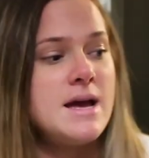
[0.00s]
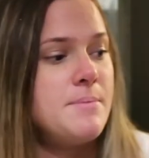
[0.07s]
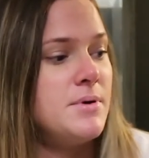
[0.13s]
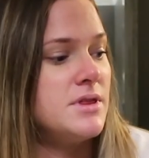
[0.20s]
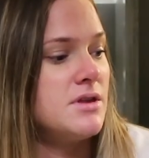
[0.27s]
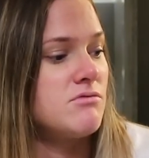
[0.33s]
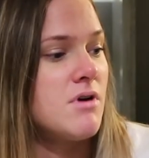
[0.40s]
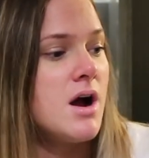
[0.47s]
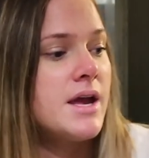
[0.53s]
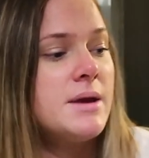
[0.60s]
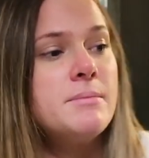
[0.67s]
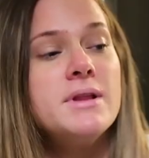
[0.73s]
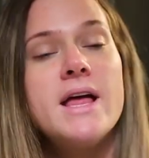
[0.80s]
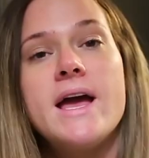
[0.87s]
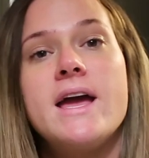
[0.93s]
I put the rock
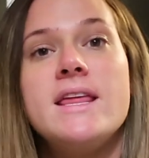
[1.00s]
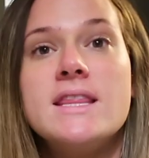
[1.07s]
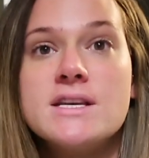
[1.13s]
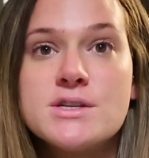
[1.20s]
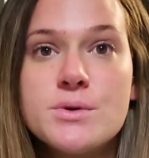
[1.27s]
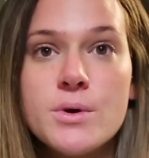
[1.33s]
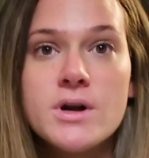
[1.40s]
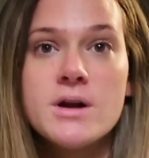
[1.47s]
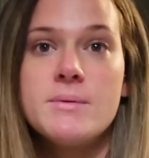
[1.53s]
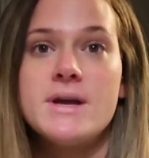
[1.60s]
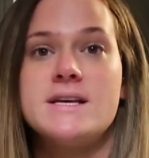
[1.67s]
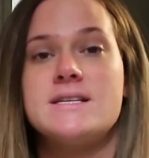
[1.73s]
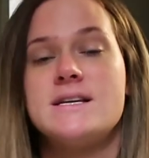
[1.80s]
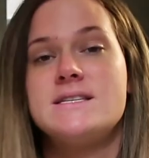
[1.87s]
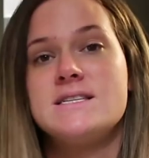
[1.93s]
and play in this corner
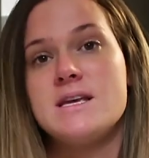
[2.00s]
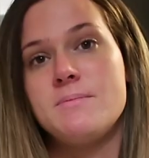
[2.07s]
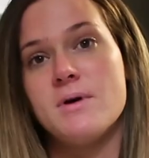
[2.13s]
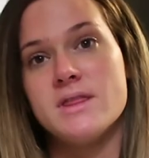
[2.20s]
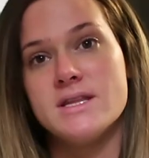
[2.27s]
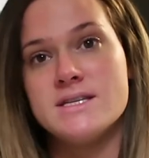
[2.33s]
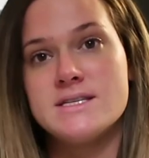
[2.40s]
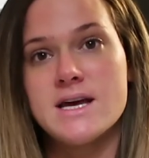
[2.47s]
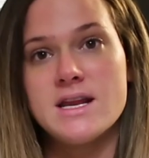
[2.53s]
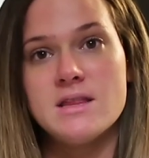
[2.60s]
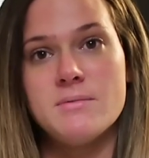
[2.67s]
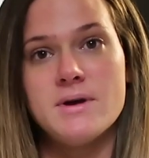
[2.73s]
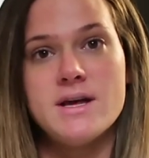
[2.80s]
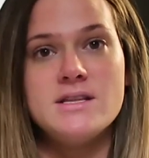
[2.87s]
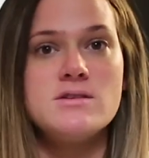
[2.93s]
because I sleep on this side of
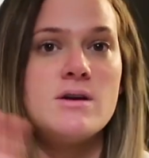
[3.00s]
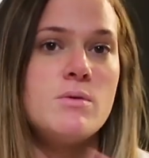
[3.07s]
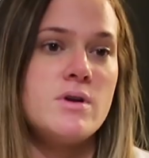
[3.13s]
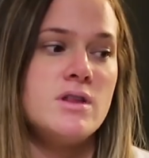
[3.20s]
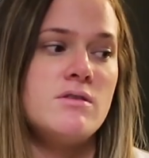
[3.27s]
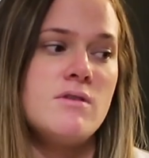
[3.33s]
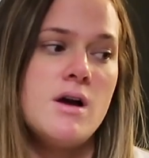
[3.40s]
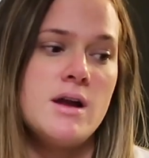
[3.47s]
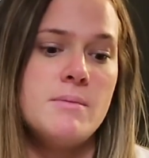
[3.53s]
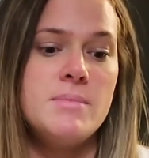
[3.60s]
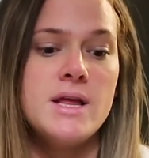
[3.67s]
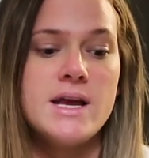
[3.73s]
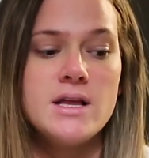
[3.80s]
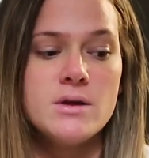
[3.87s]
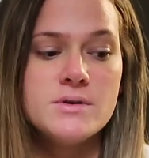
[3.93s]
the bed, so I wanted the rock and
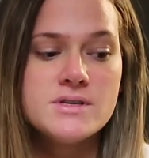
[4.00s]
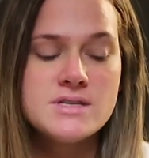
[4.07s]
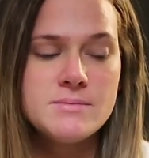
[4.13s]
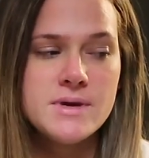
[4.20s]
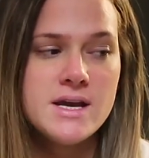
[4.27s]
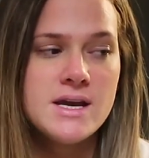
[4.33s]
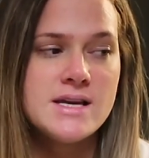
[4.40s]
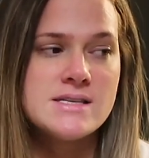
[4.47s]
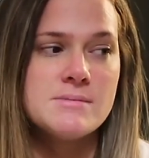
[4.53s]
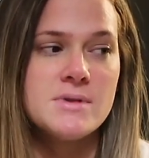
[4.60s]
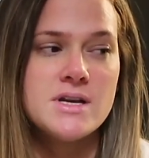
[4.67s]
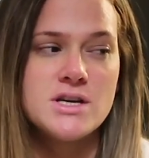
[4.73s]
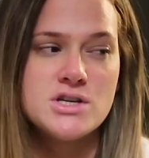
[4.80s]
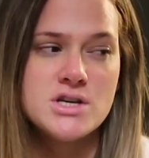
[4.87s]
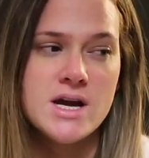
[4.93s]
play close to me because I'm
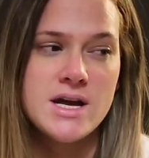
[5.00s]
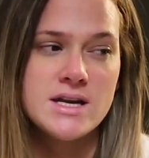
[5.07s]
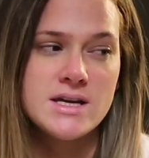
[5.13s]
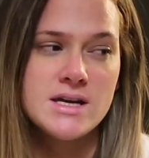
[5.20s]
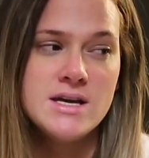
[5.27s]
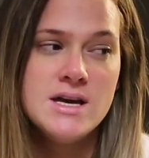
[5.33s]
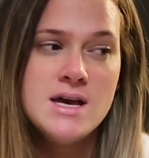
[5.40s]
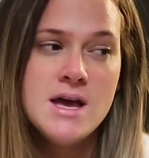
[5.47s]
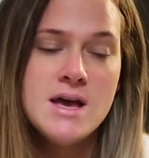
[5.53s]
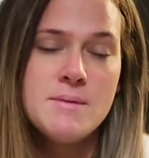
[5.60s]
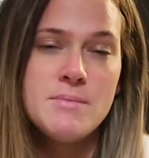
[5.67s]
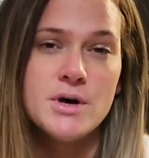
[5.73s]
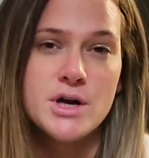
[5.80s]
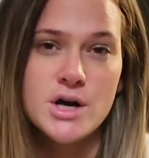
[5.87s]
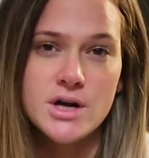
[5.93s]
gonna try to
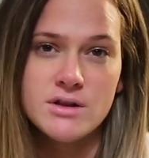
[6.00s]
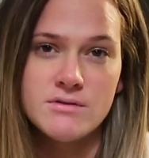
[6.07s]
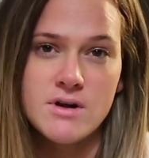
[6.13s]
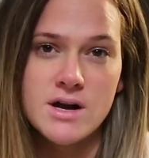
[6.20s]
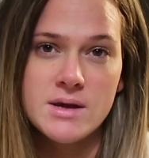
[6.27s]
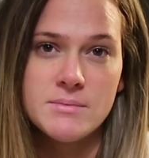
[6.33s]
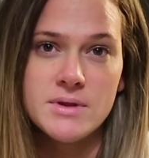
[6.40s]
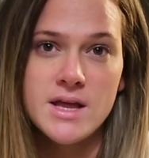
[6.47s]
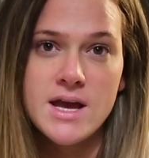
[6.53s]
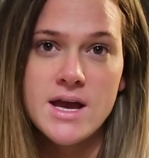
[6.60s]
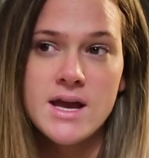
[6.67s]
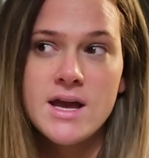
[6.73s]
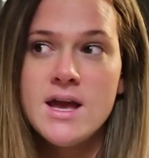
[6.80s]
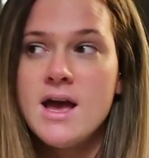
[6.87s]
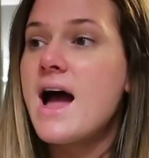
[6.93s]
put her in the rock and
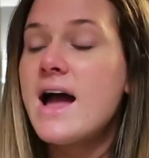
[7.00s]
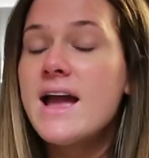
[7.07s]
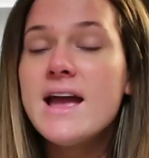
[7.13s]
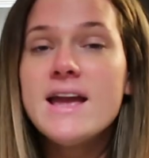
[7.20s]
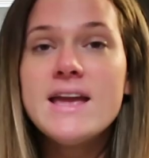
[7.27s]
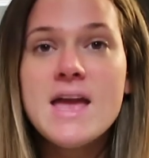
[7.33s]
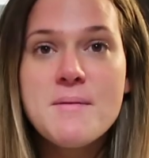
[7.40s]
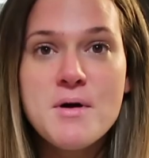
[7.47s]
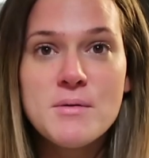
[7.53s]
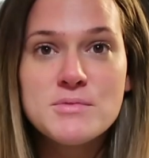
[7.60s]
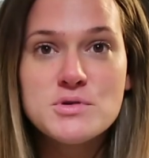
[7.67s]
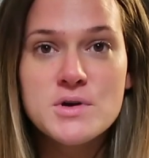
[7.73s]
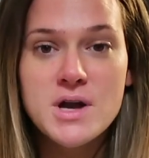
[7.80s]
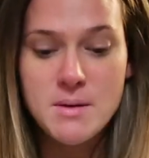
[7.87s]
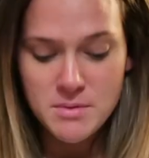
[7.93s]
play. I came home
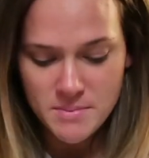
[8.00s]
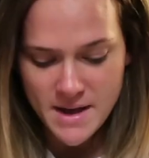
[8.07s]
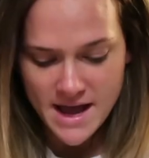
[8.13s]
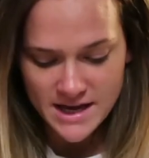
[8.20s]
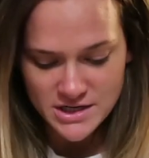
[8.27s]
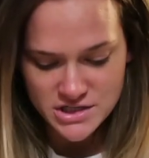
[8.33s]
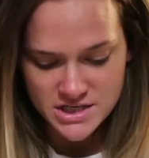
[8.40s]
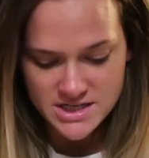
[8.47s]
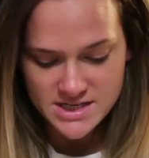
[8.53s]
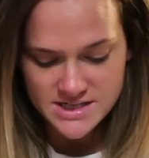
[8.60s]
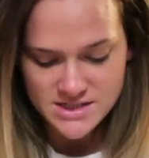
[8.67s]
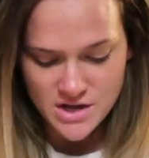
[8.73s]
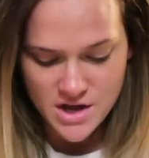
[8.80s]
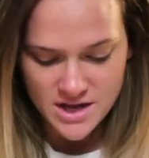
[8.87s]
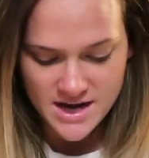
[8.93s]
to a couple
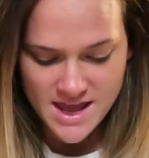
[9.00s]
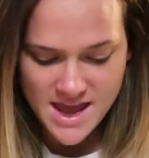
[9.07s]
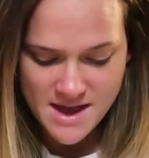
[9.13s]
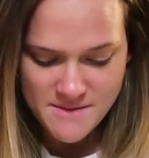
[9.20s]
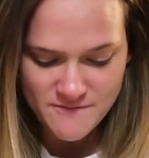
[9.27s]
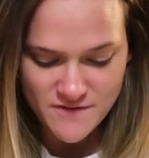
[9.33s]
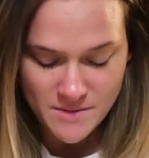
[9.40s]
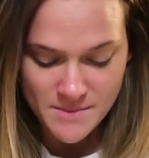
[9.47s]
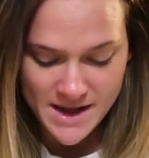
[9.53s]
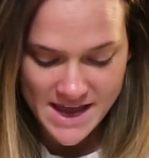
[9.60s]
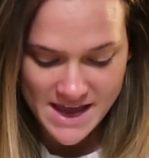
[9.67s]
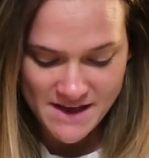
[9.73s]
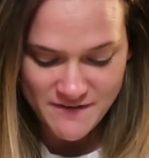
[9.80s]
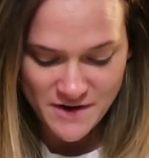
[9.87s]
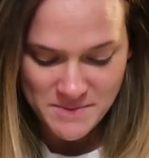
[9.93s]
packages on from
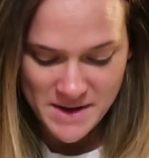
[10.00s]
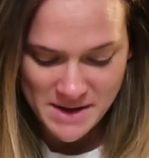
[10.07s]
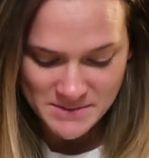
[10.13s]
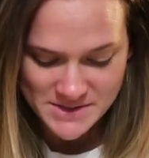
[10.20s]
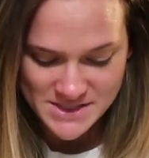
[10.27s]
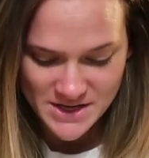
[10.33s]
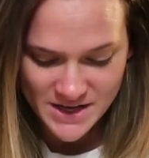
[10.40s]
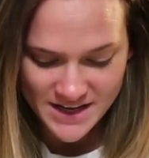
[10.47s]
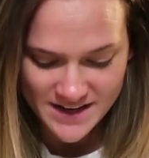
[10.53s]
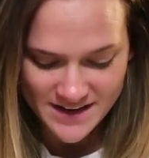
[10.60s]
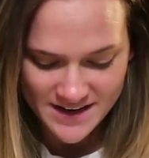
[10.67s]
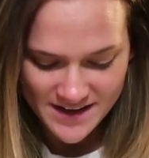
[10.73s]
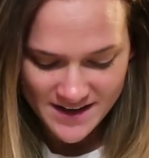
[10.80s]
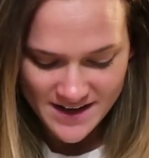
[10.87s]
Amazon,